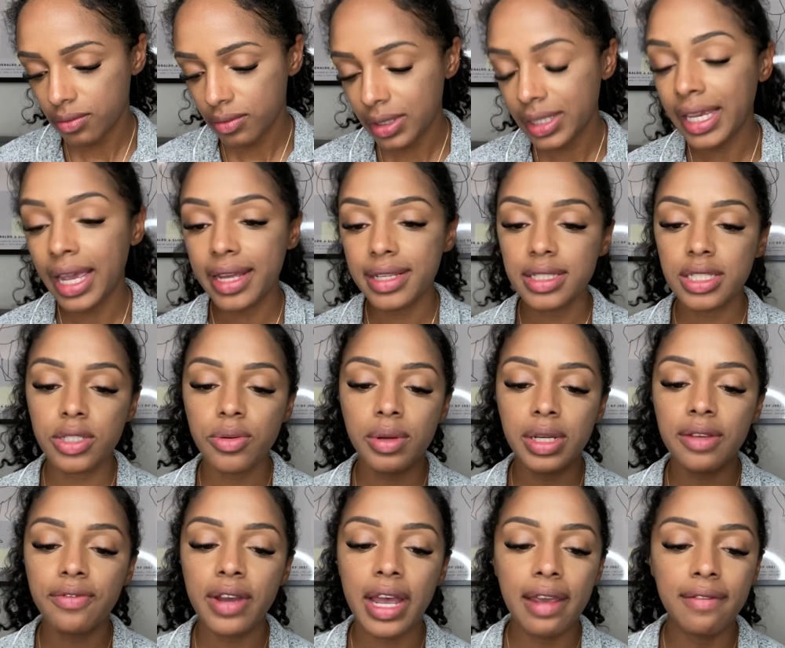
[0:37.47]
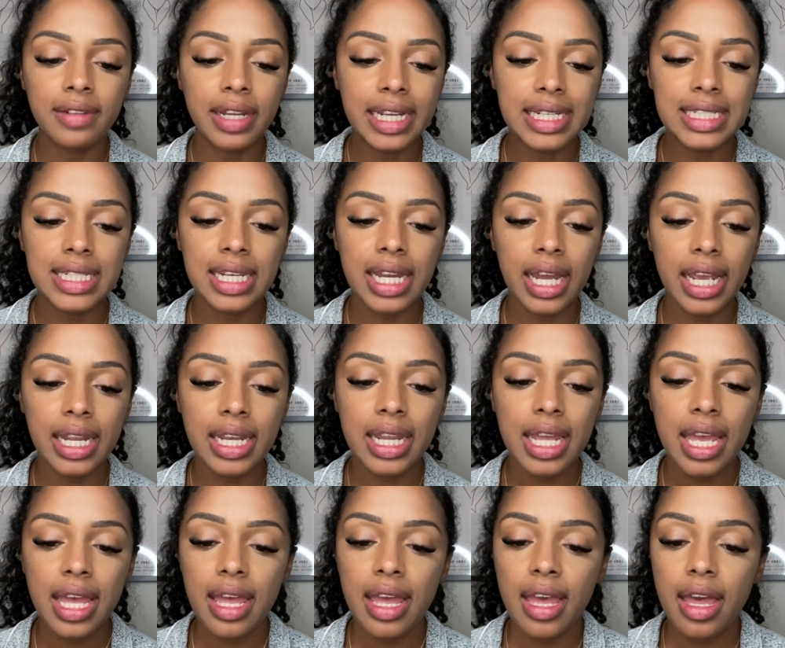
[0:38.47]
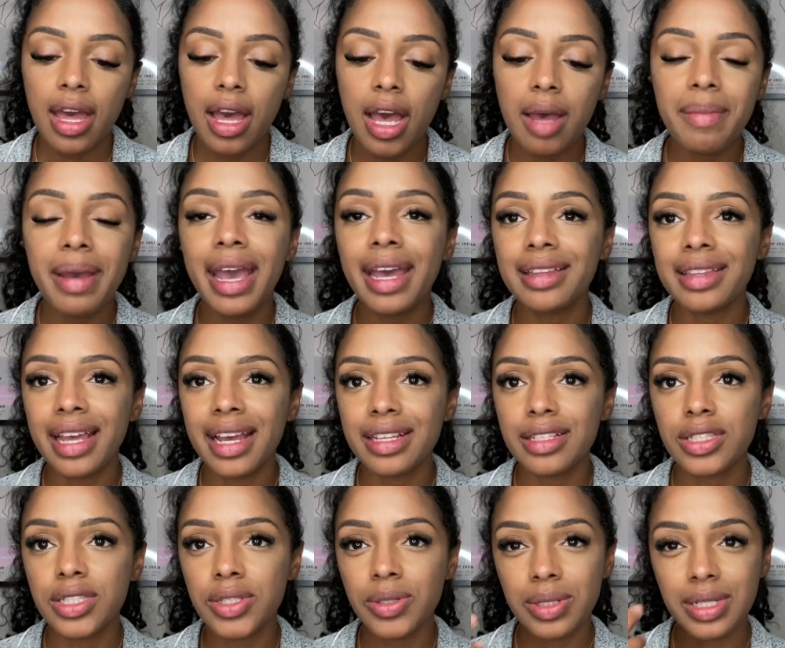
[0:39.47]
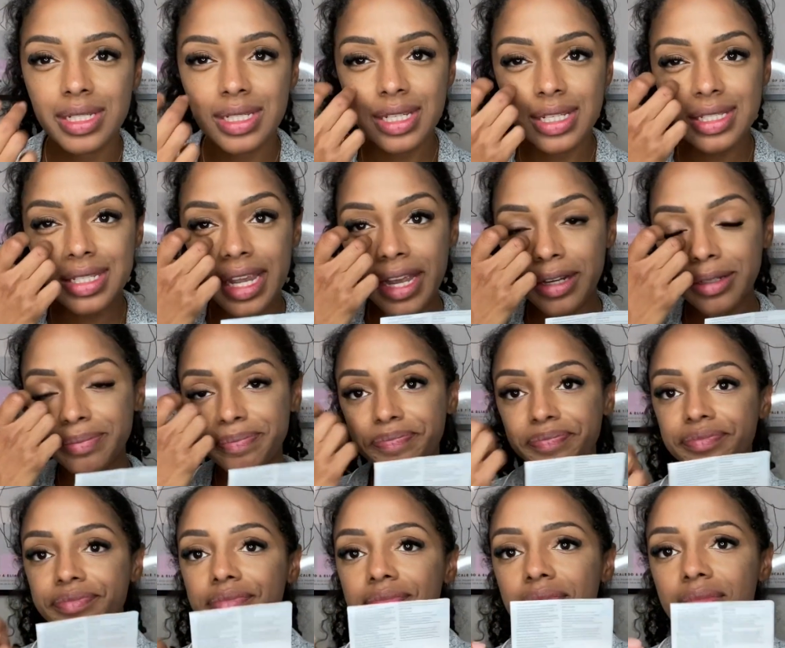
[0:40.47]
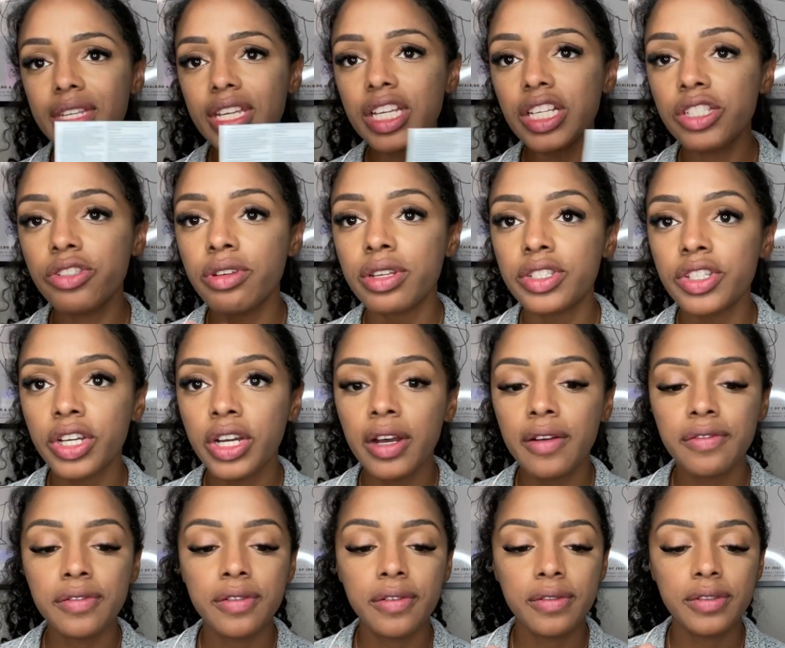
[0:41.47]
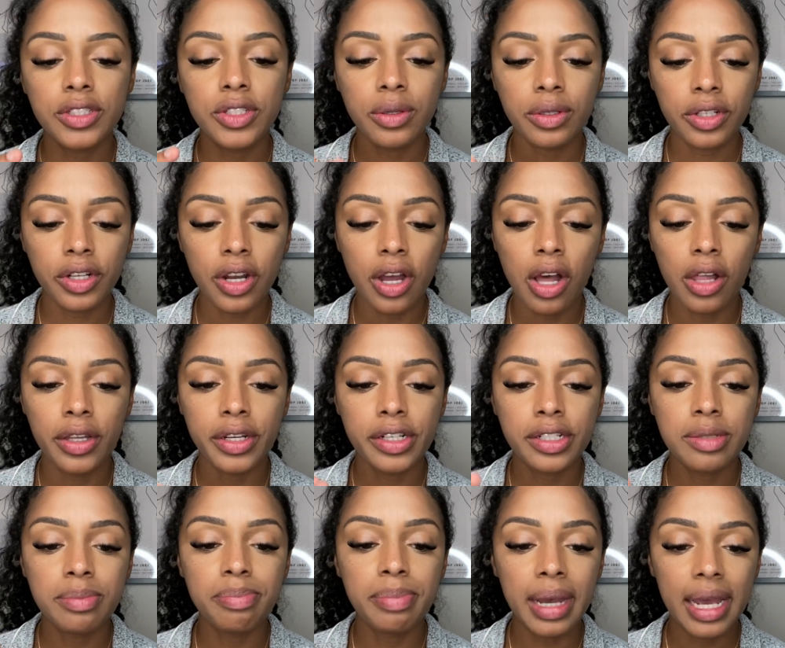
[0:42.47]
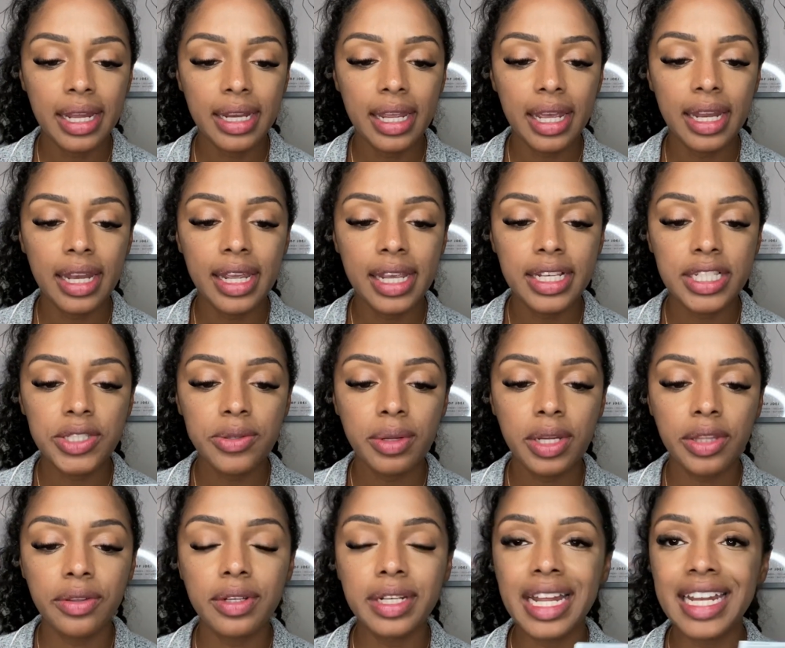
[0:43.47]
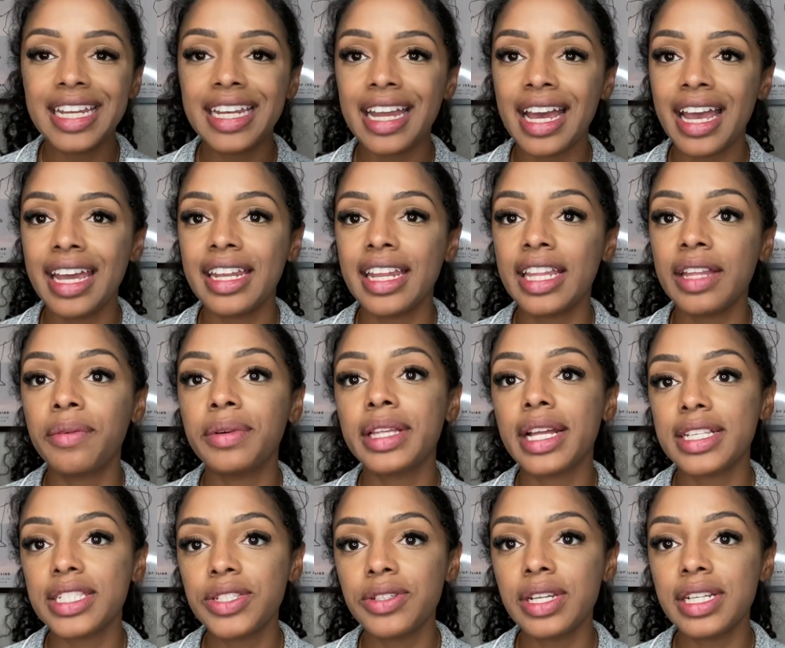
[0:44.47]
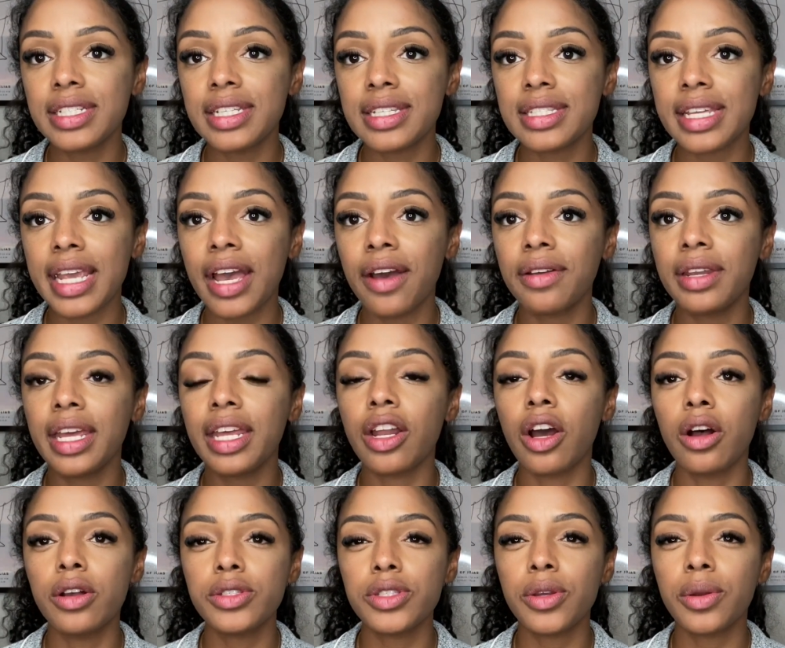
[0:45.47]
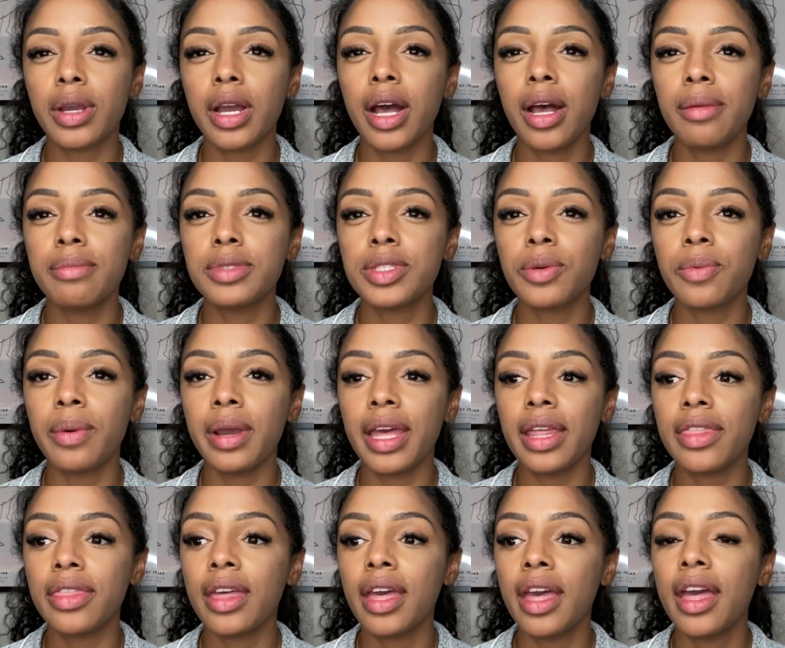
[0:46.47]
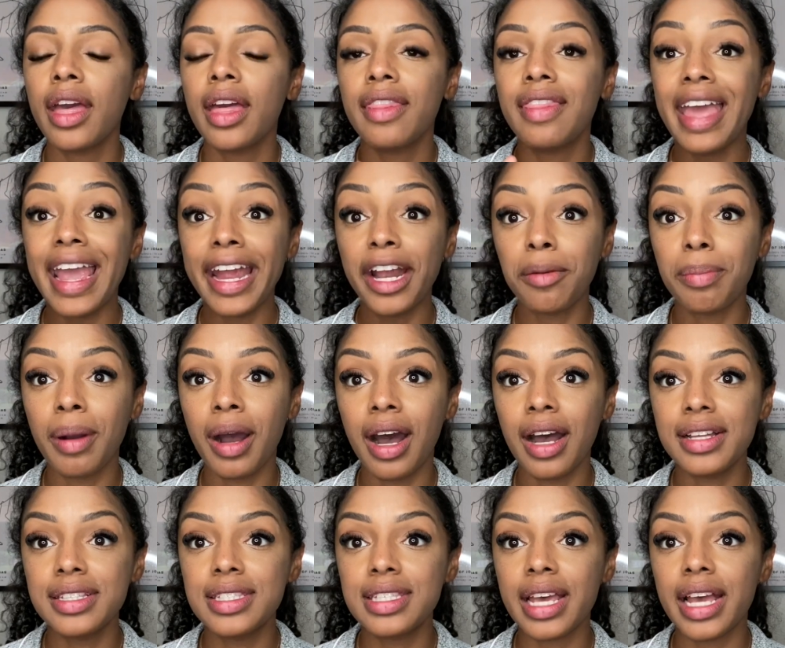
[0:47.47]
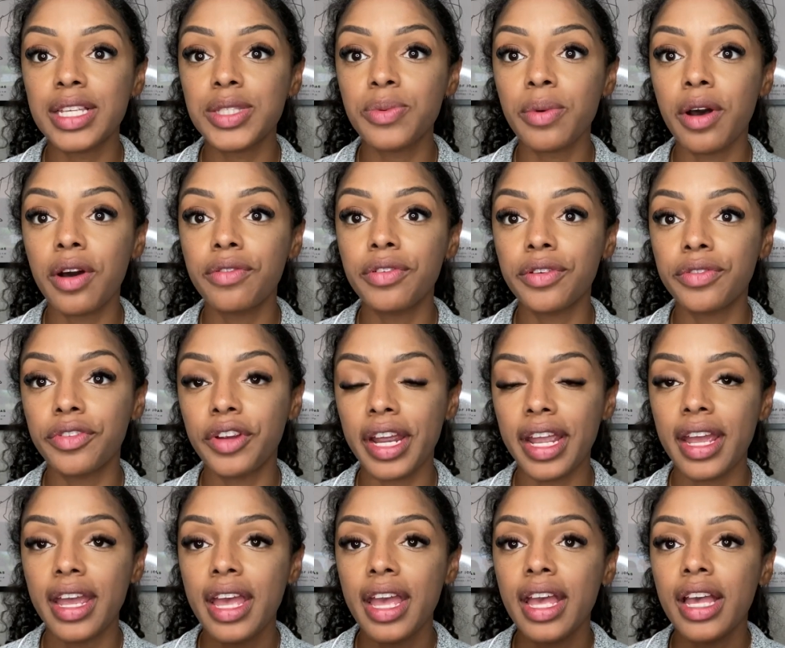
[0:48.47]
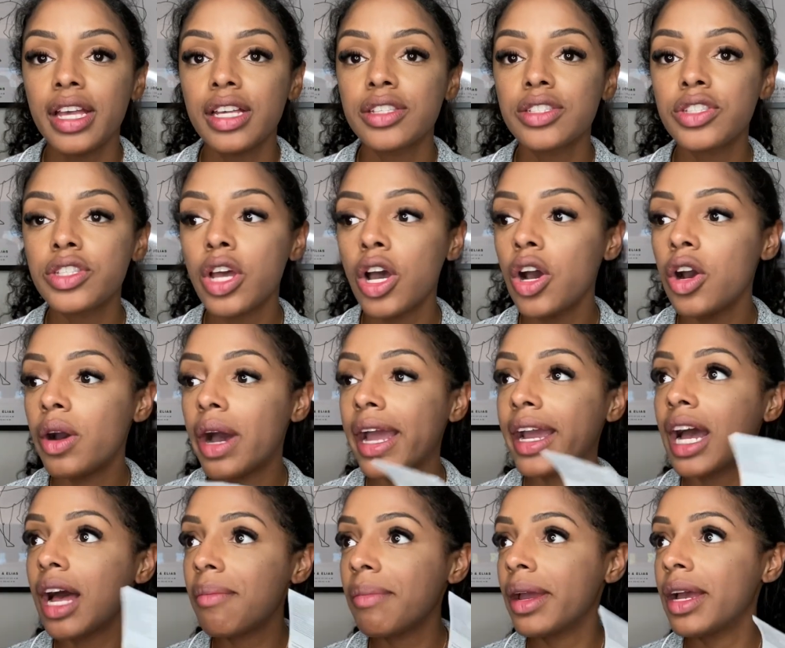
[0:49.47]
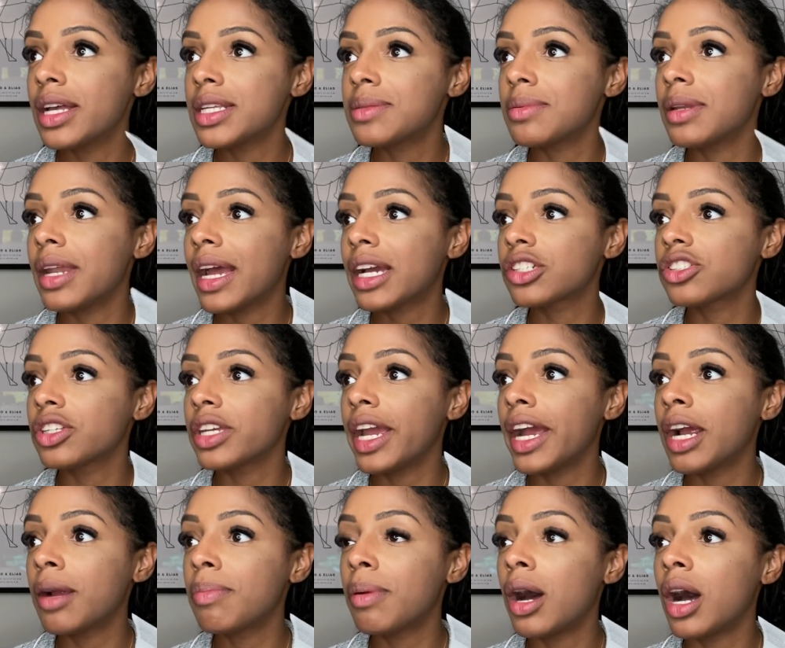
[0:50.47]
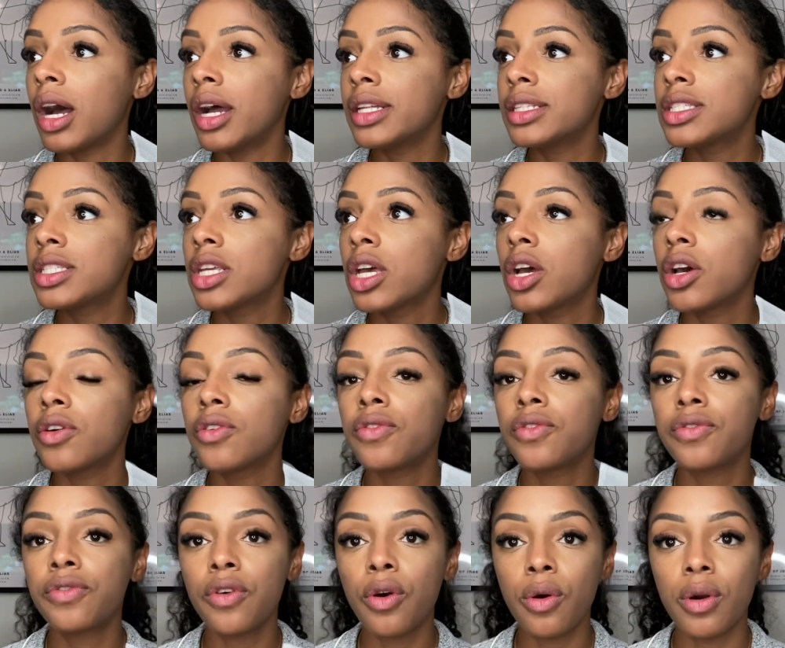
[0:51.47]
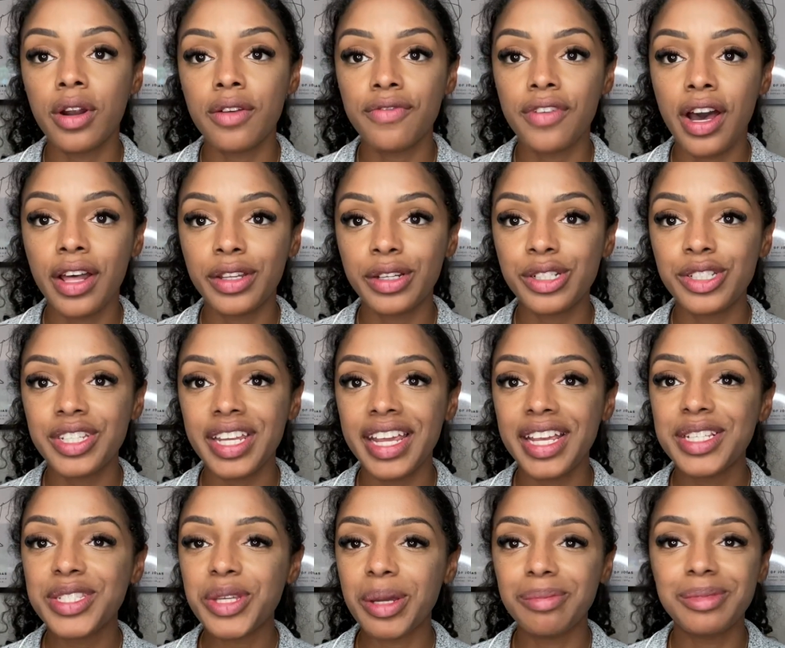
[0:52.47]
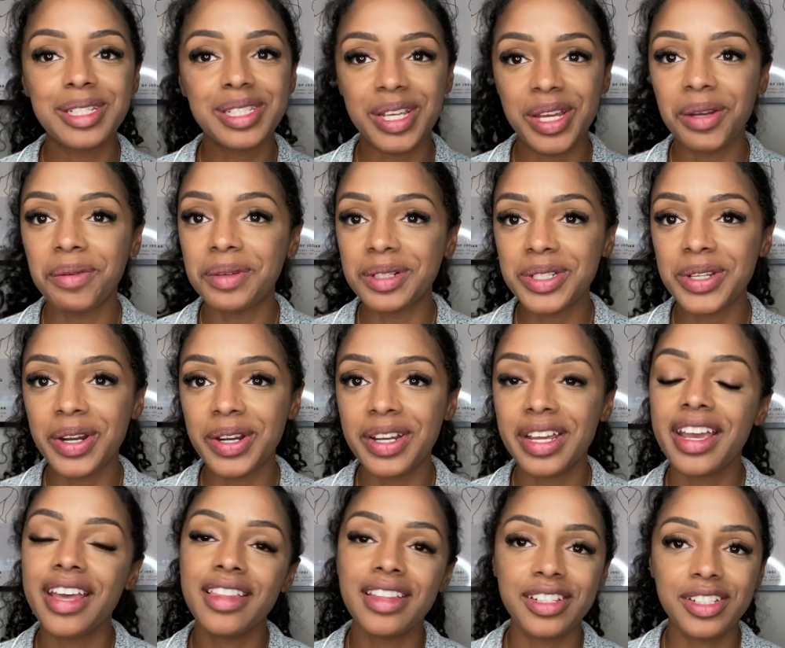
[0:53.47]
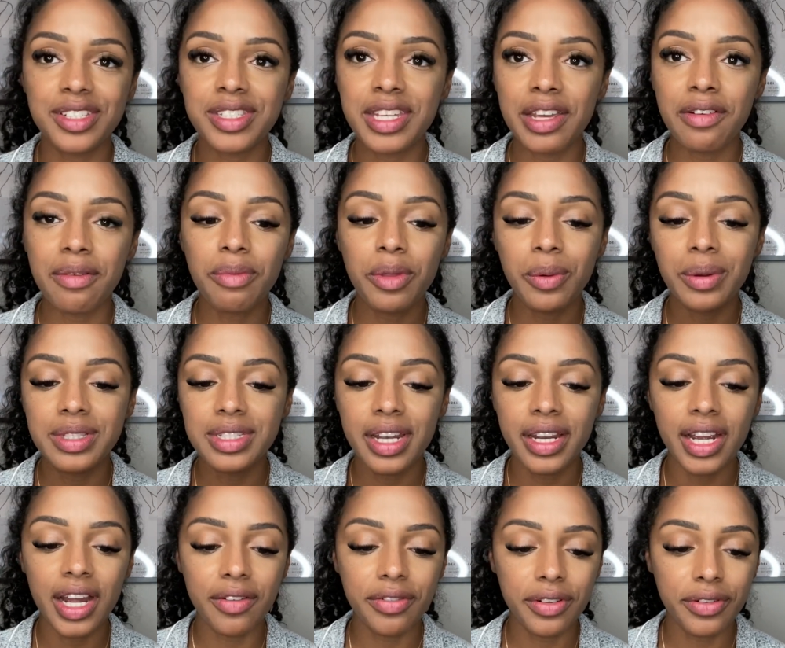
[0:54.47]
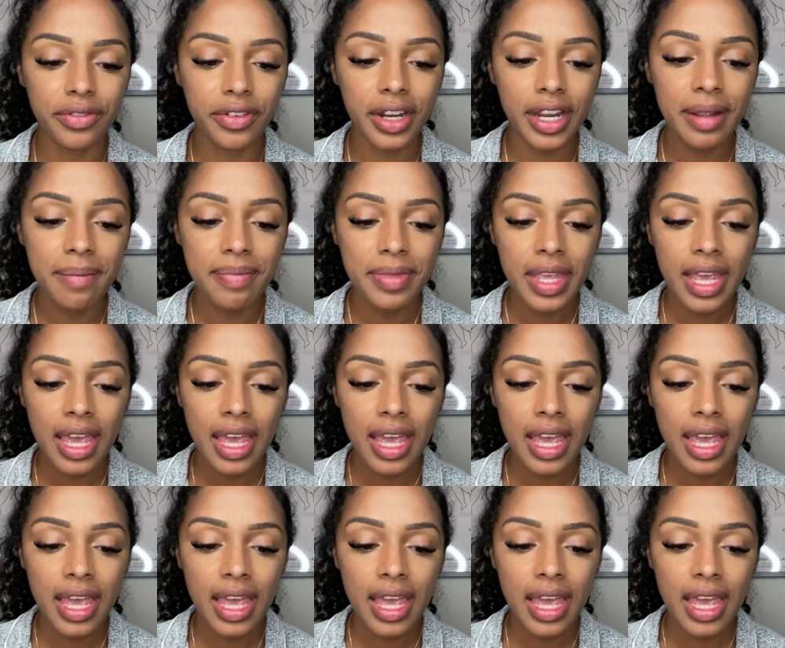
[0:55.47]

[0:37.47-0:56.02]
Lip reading: Yes, $25.99. I had that student discount, so it took off $200, but it is $23.99. And then with that student discount, it also comes with the AirPods as well for free. So I got my husband actually AirPods for Father's Day, so I'm just gonna return it and then just give him the ones that I got for free.